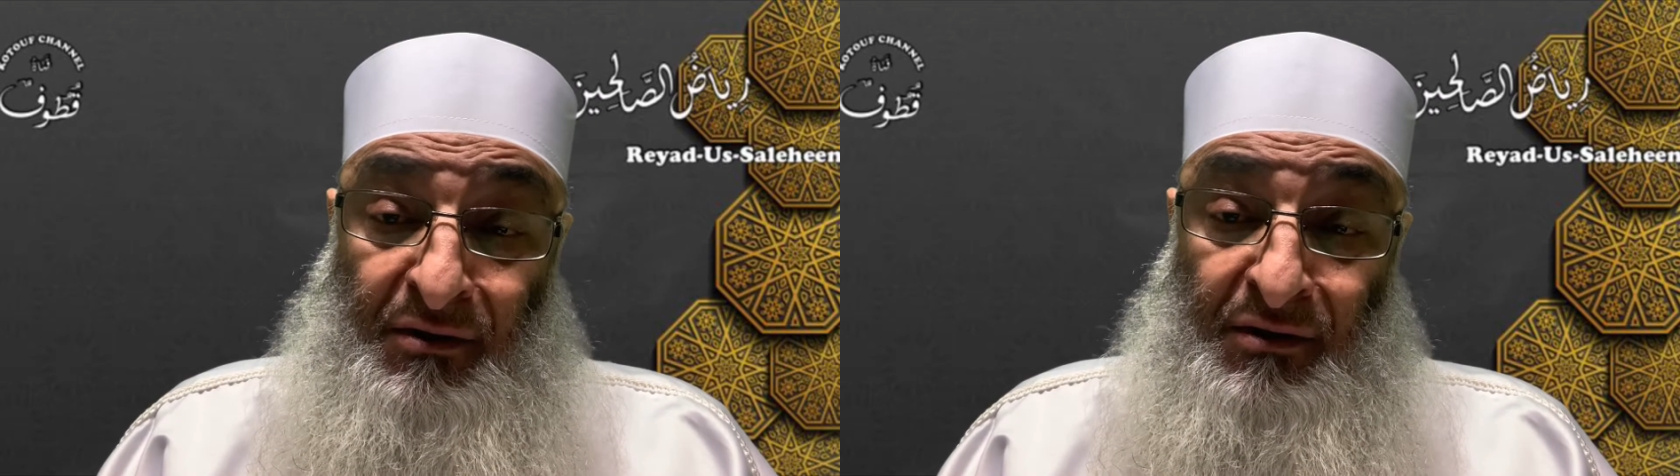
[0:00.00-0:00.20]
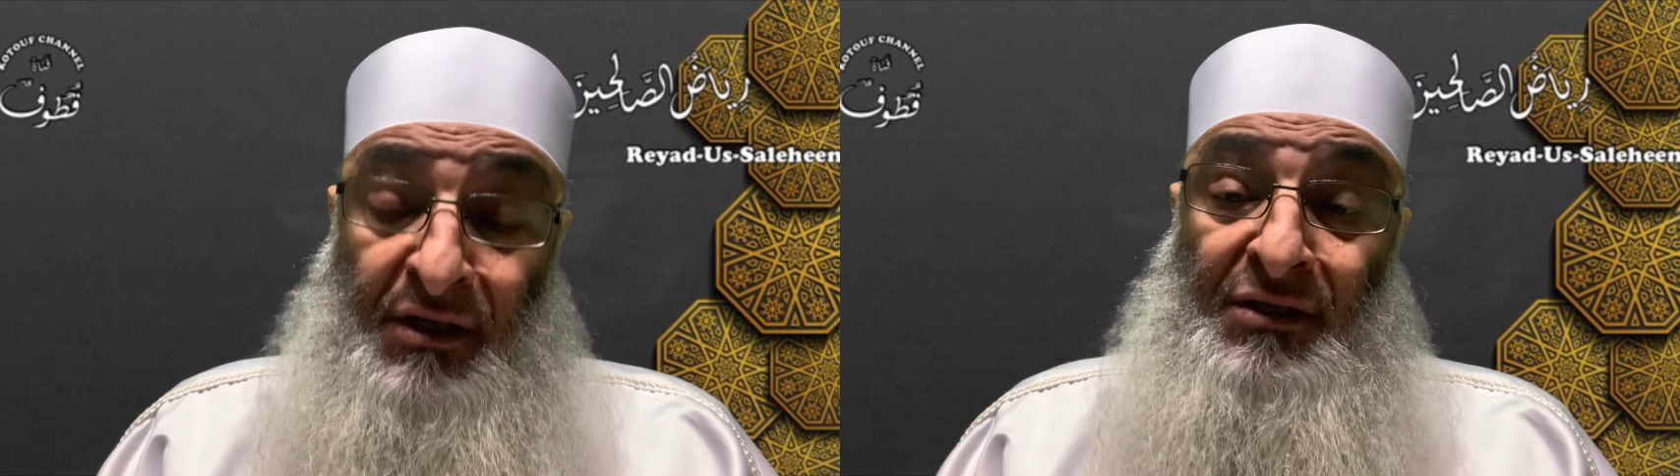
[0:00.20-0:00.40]

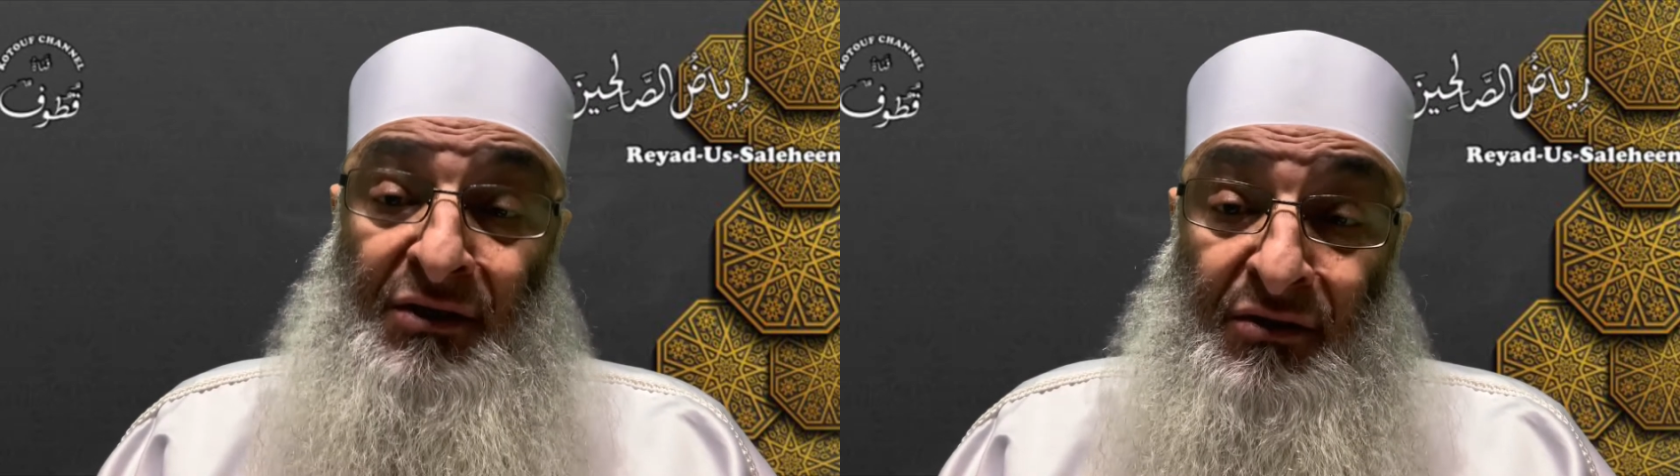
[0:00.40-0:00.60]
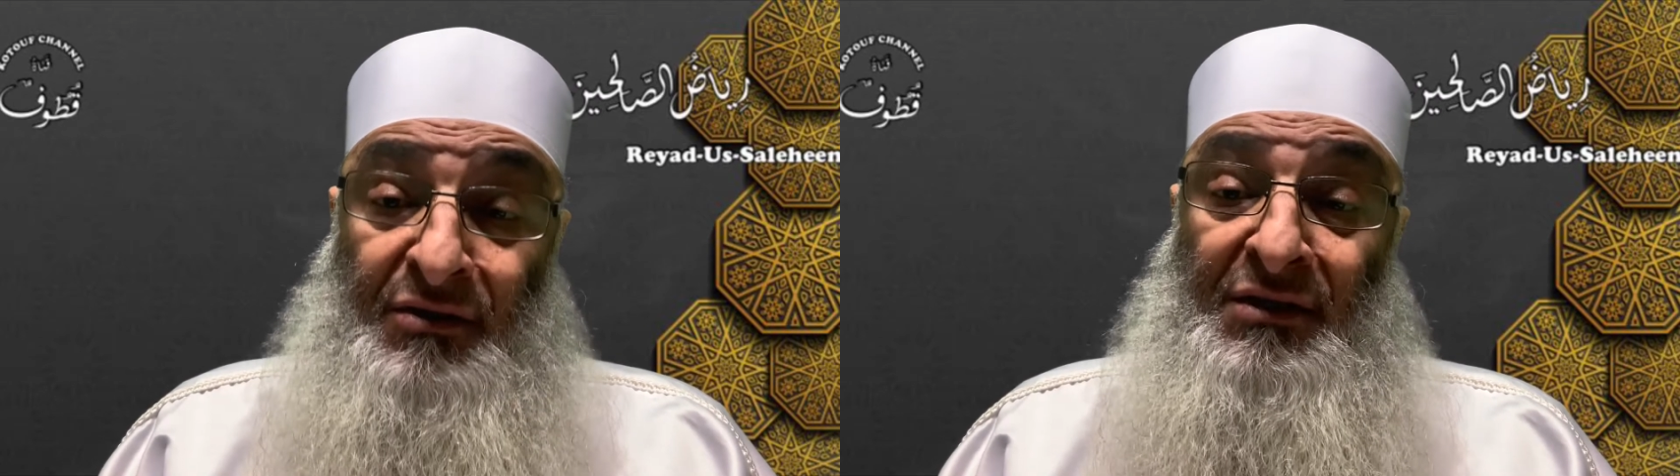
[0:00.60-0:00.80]
that
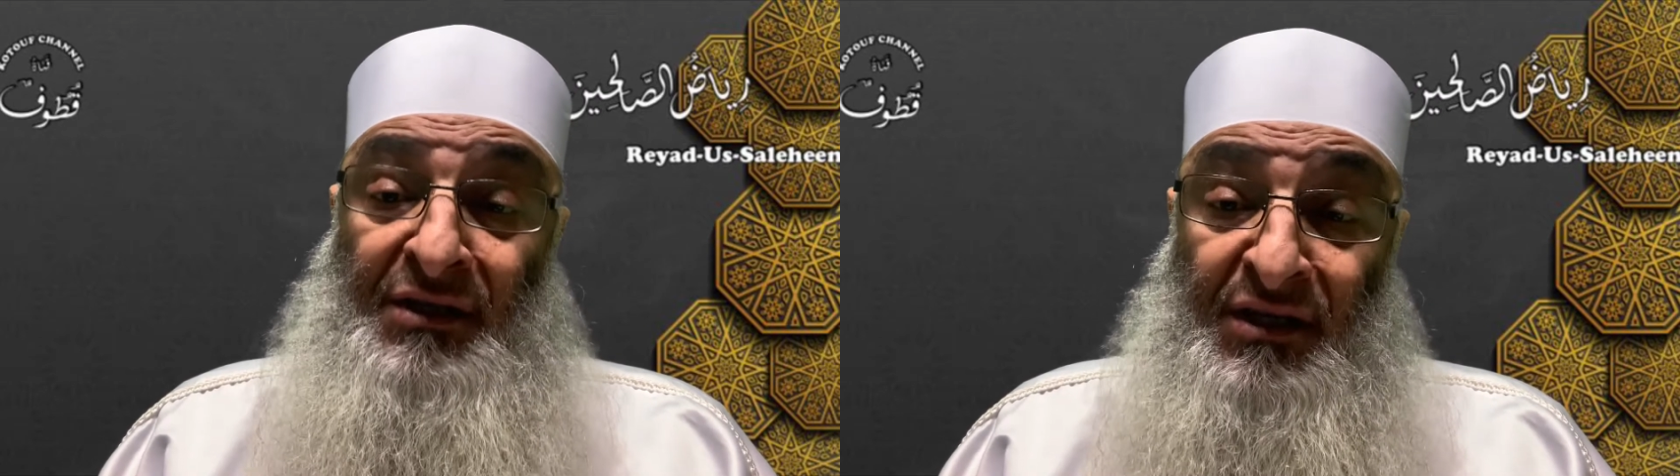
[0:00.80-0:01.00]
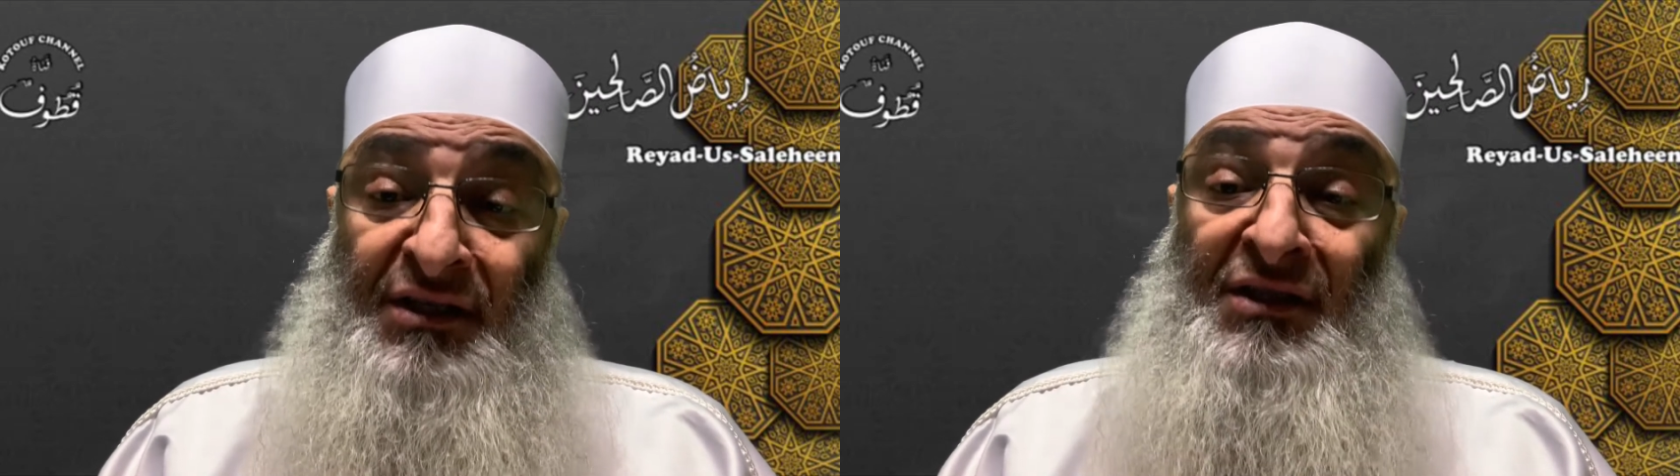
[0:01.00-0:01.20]

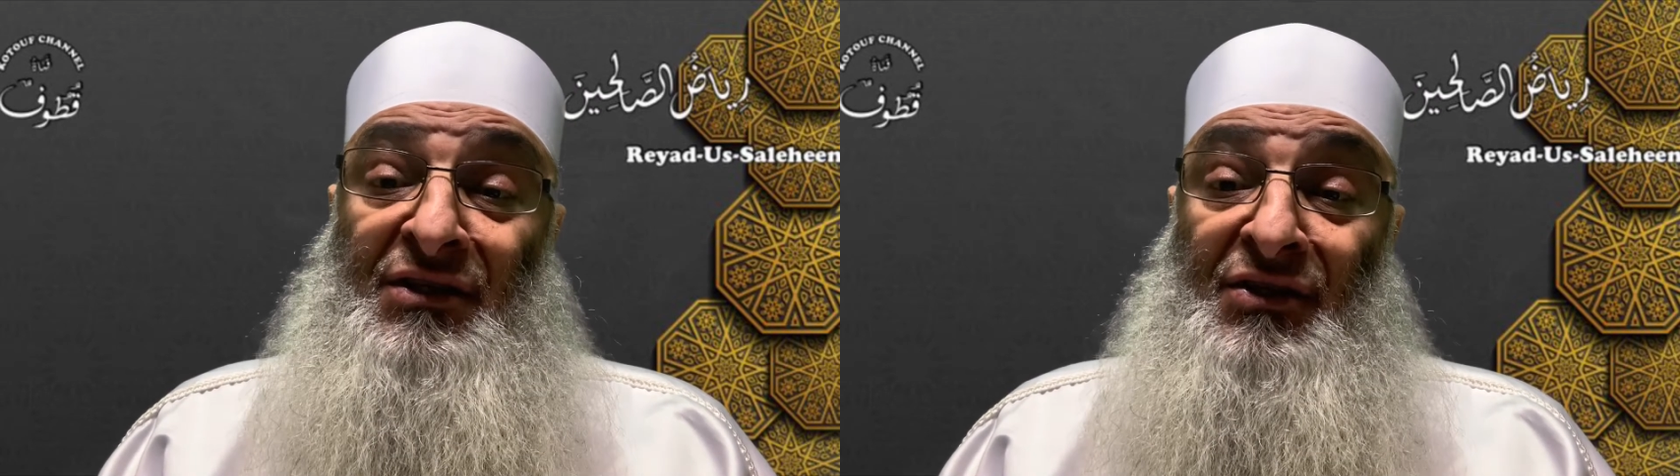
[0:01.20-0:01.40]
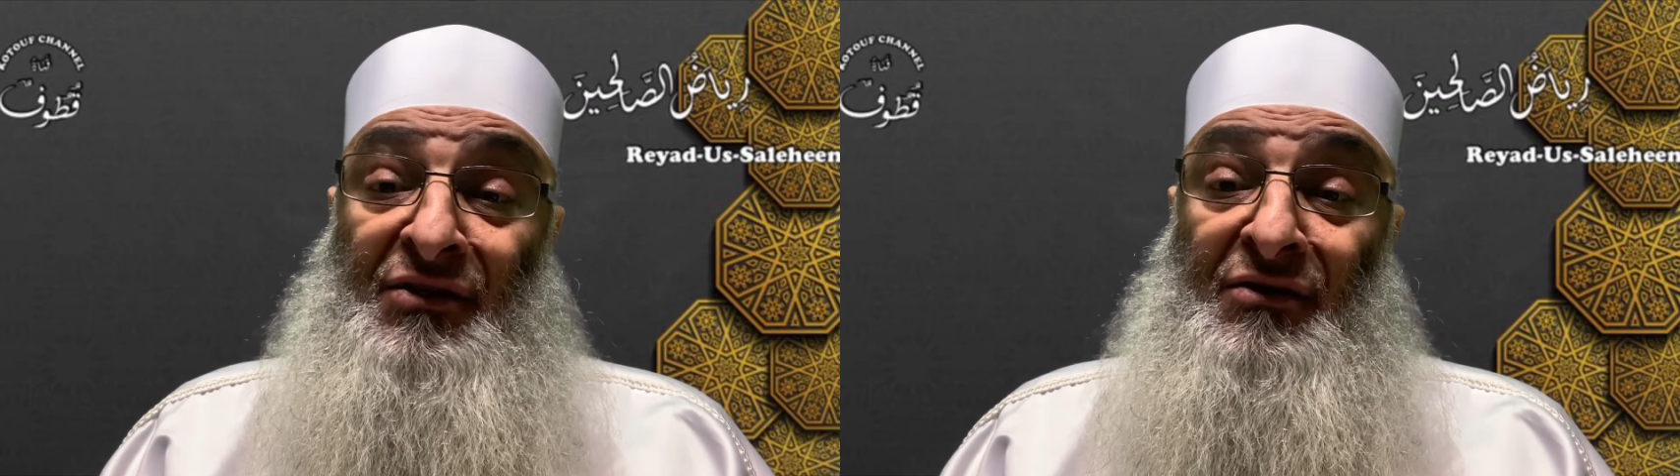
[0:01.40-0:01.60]
this
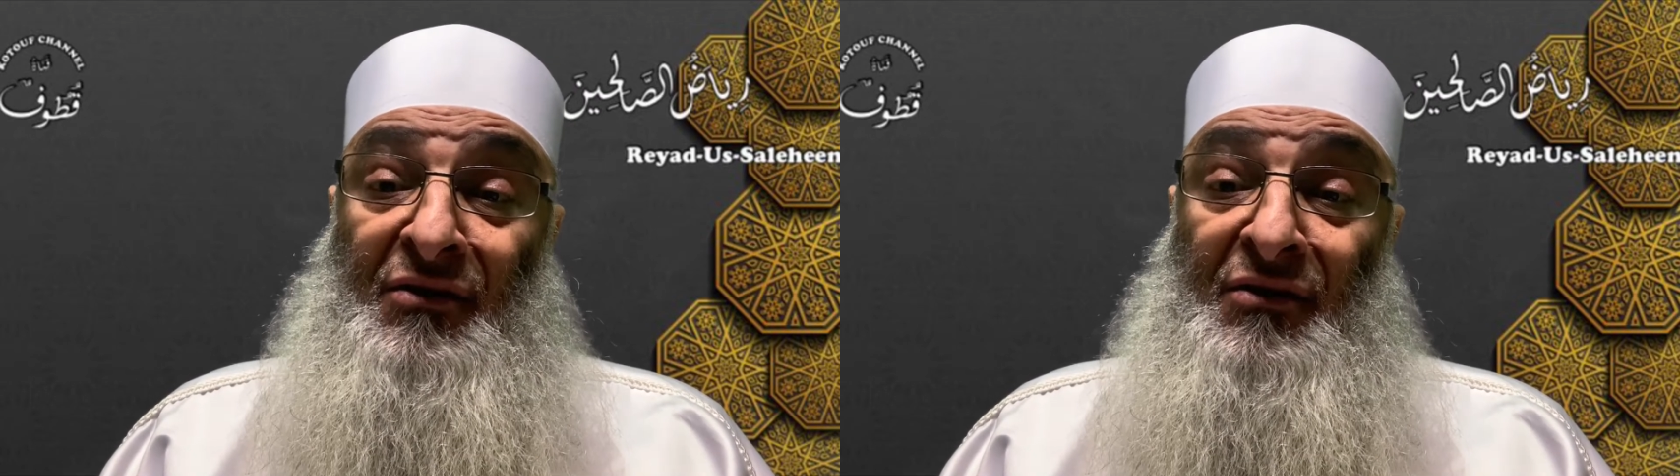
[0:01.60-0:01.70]
is your